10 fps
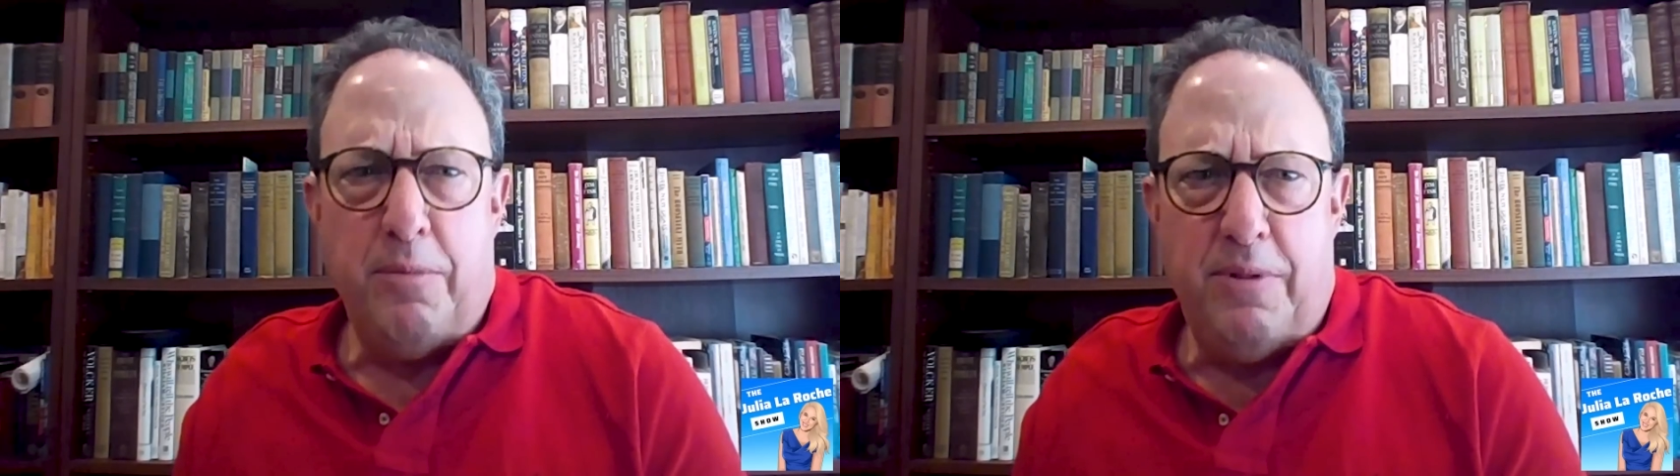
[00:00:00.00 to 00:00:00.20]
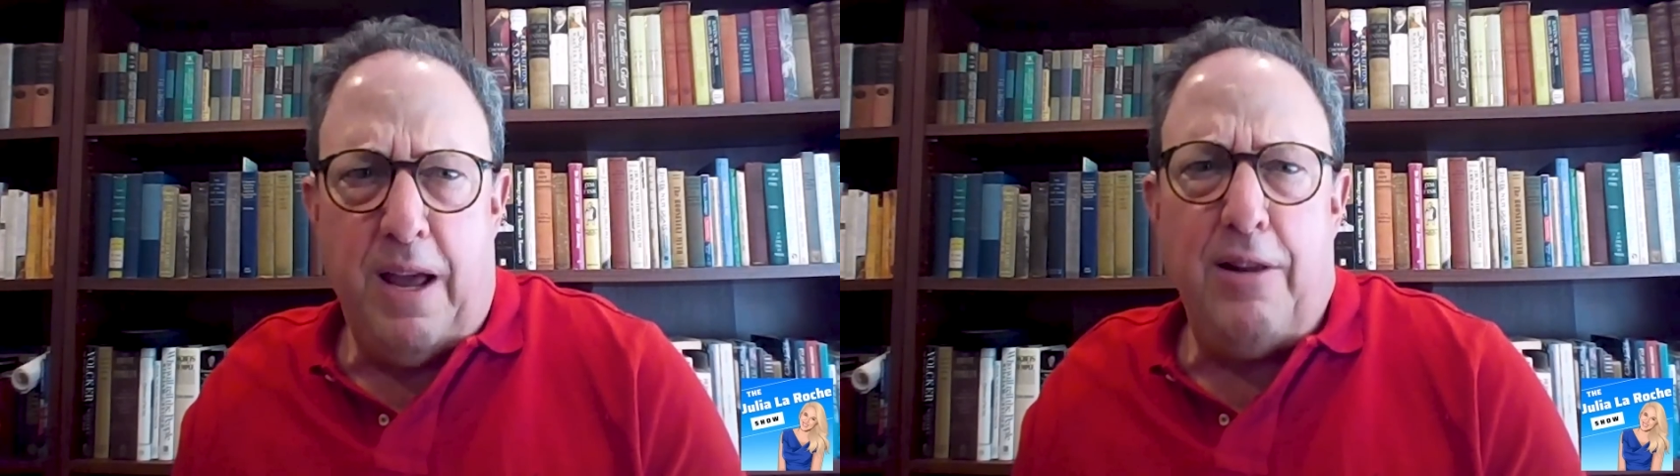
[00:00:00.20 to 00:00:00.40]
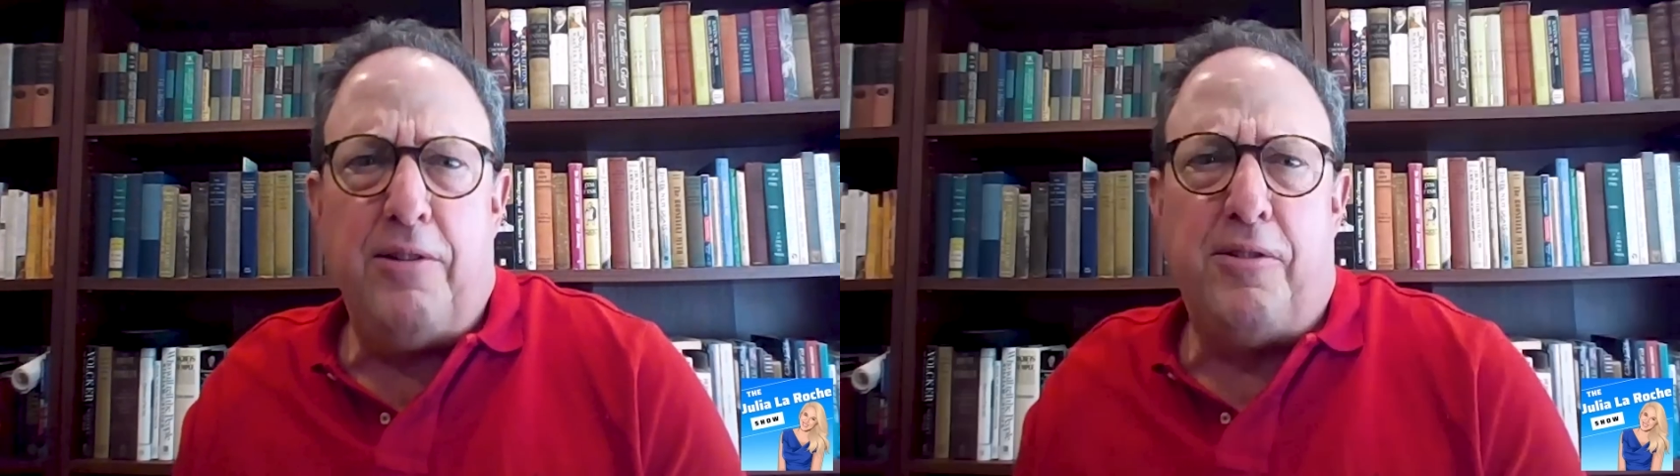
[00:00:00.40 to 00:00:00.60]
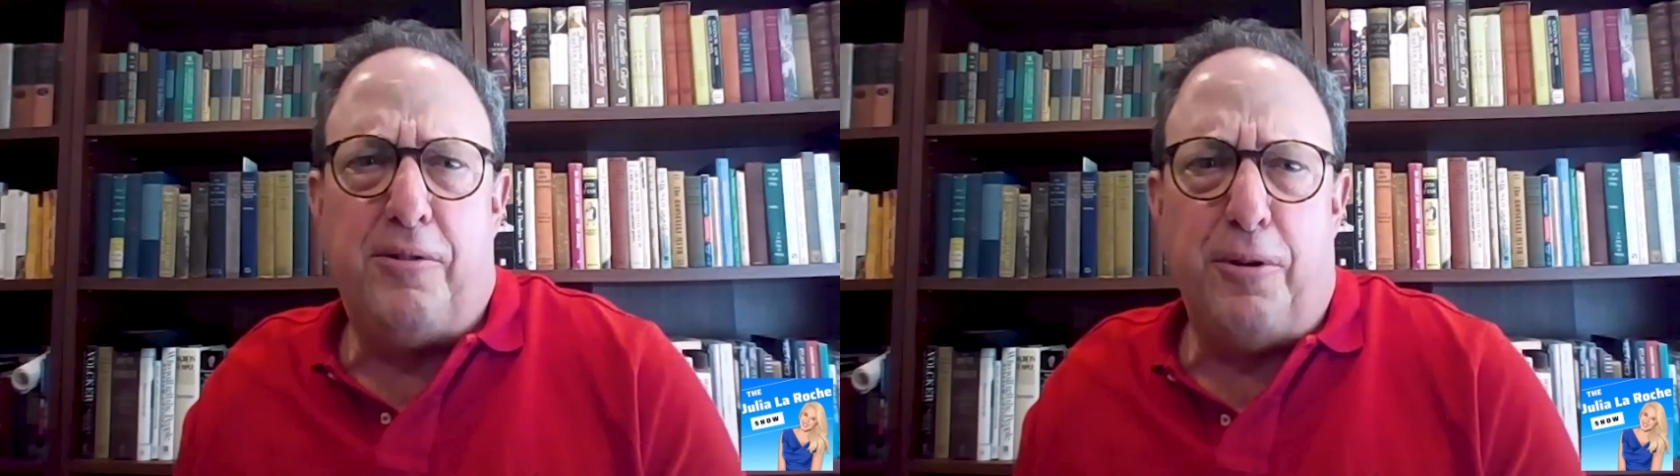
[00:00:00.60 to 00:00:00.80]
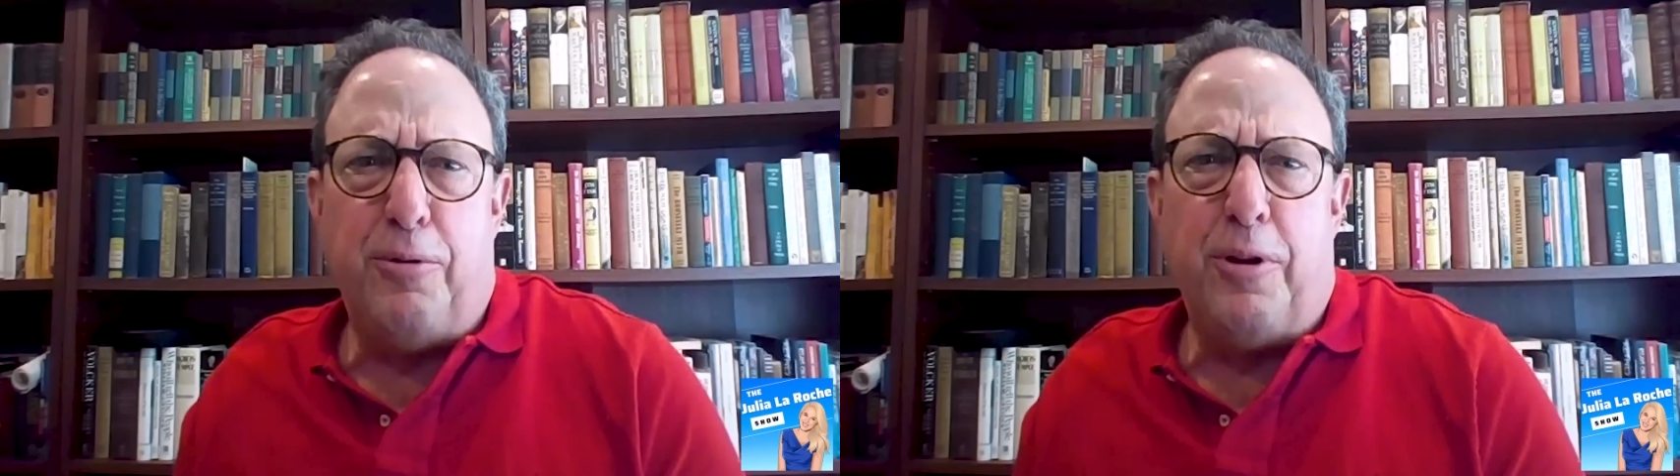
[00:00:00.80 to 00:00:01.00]
Dallas has
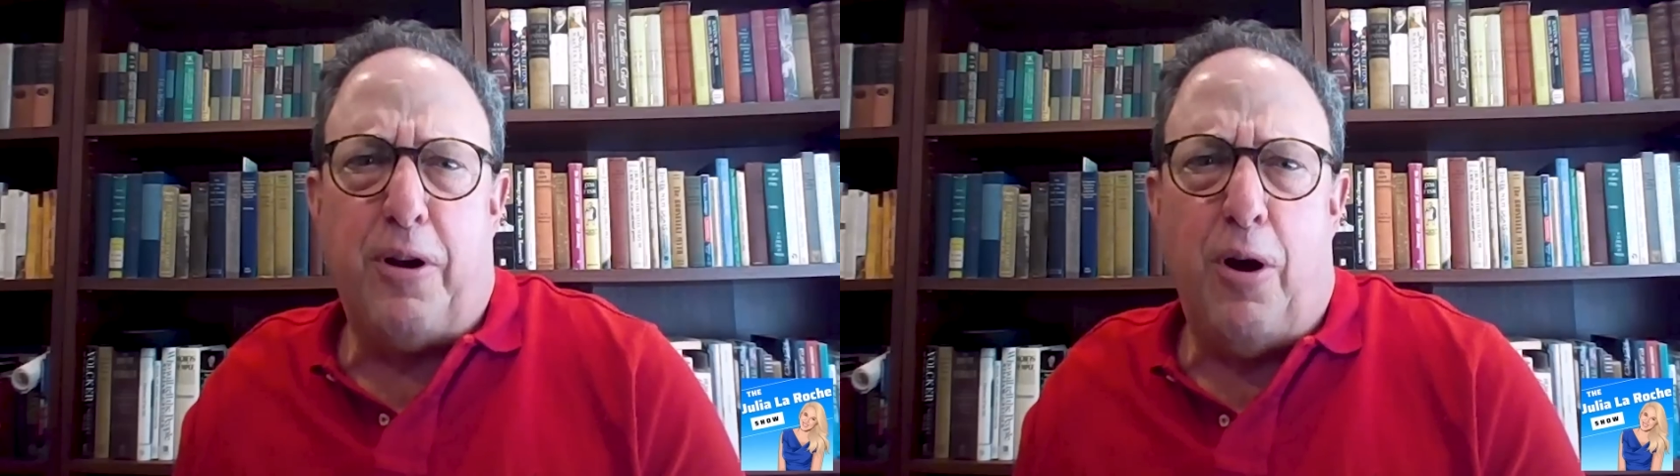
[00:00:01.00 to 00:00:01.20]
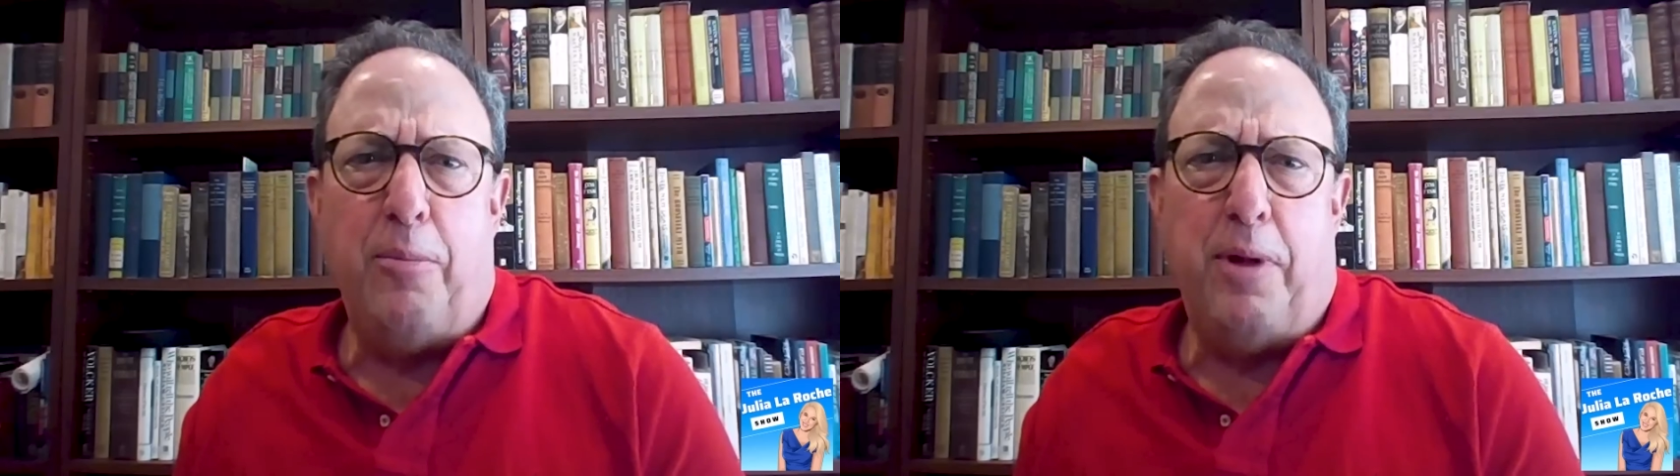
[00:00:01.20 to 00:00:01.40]
certainly calmed